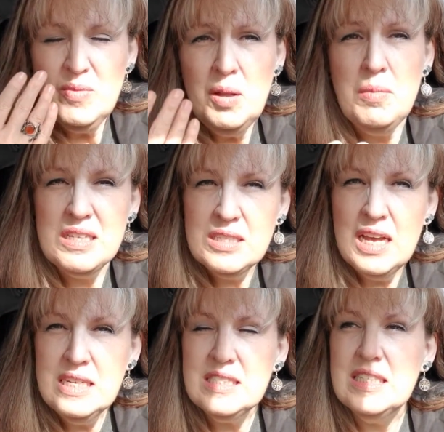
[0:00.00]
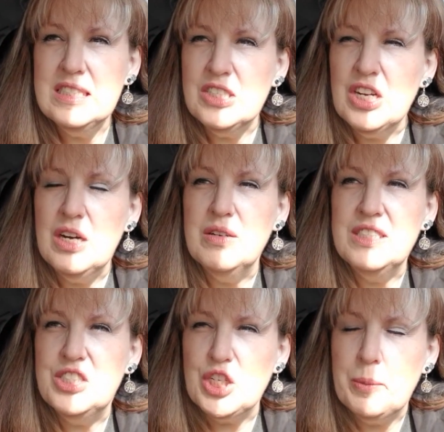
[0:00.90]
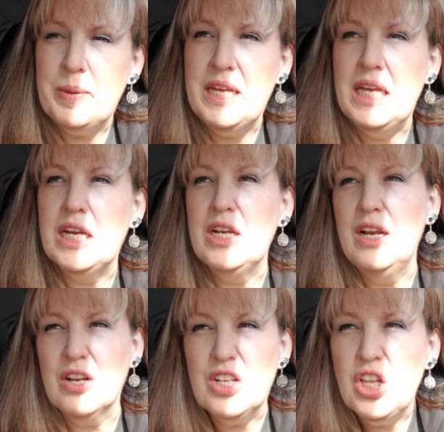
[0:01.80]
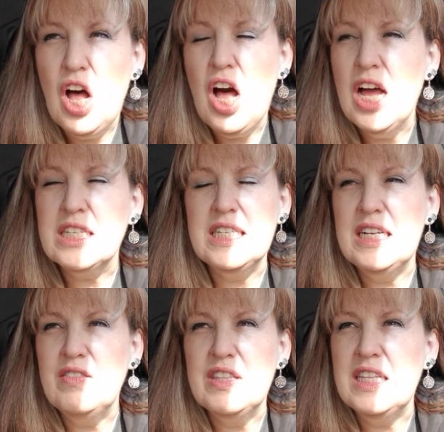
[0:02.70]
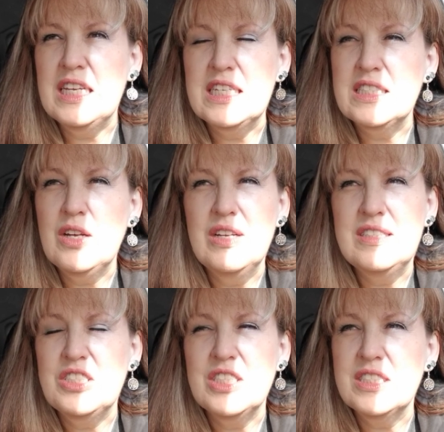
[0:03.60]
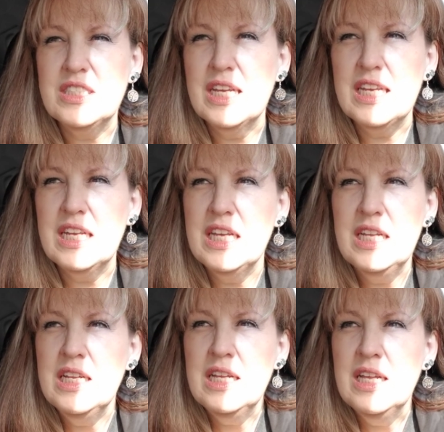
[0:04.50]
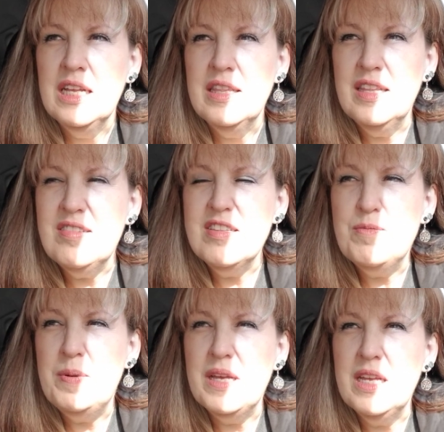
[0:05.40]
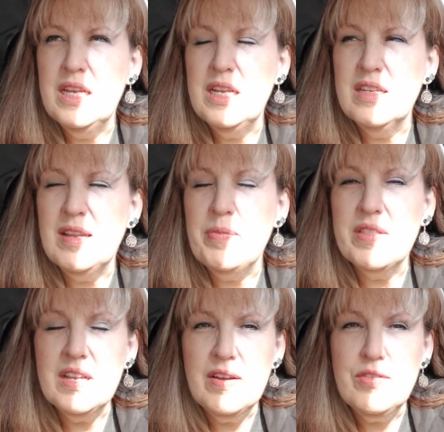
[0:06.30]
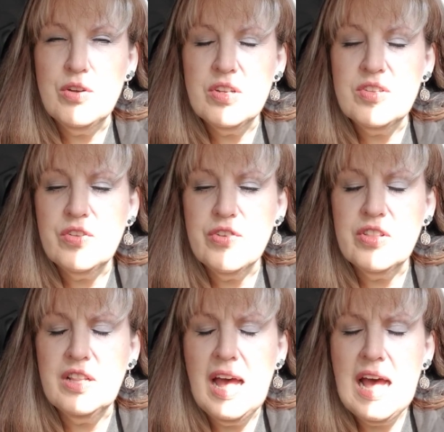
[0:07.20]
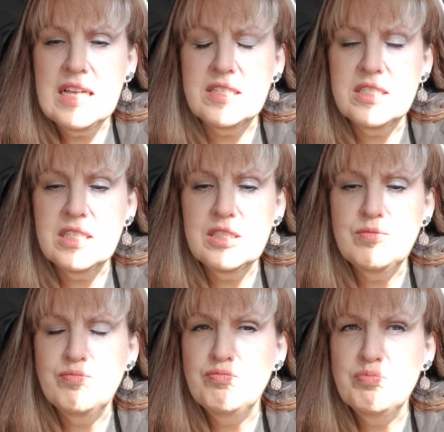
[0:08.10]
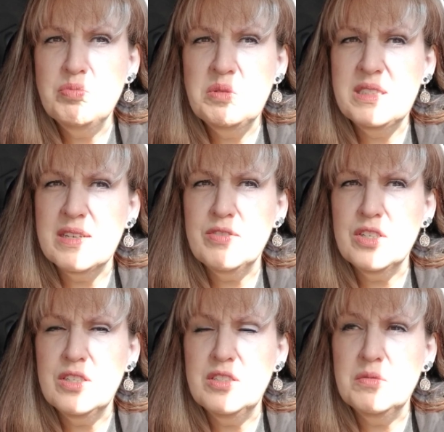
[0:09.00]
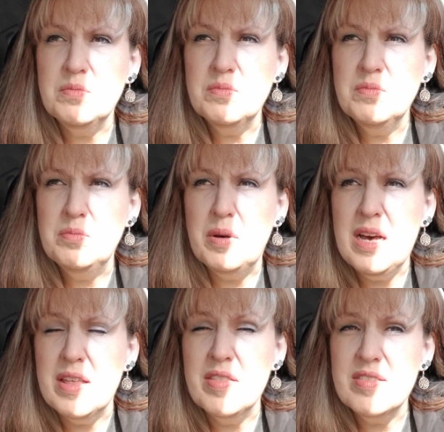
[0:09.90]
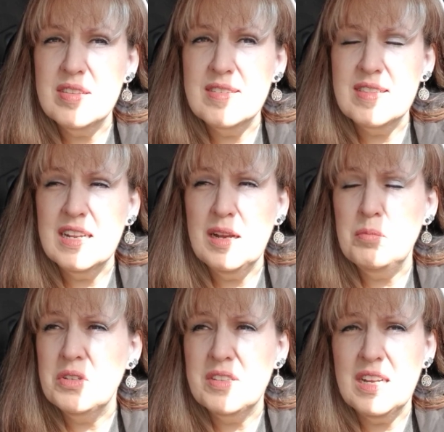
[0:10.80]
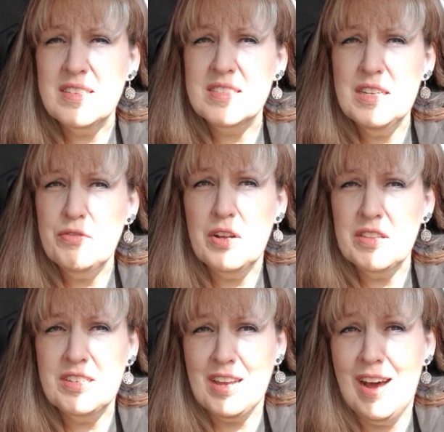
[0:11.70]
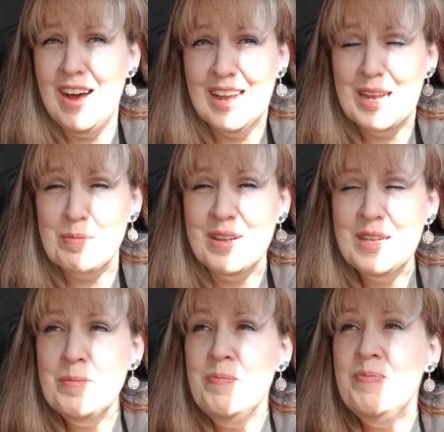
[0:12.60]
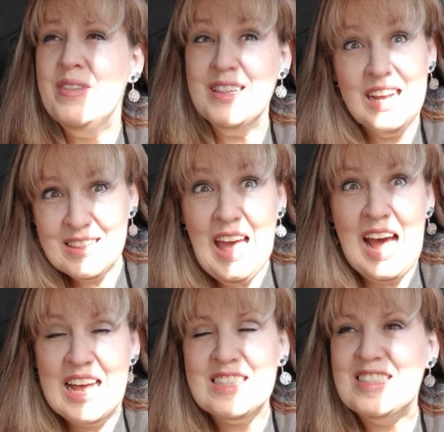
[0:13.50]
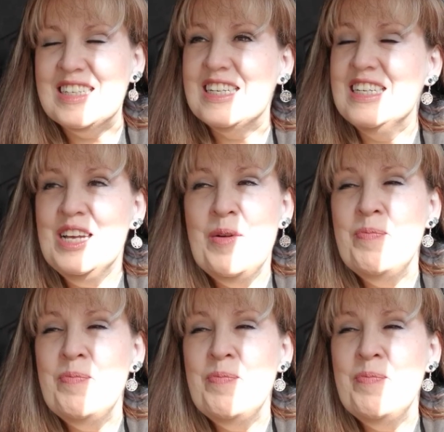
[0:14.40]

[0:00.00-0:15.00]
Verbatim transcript: my sinuses are always dripping and you're clogged and everything. So it's just like, this has been something that I've noticed over the last several months is that I'm just, I sniff all the time like that, see?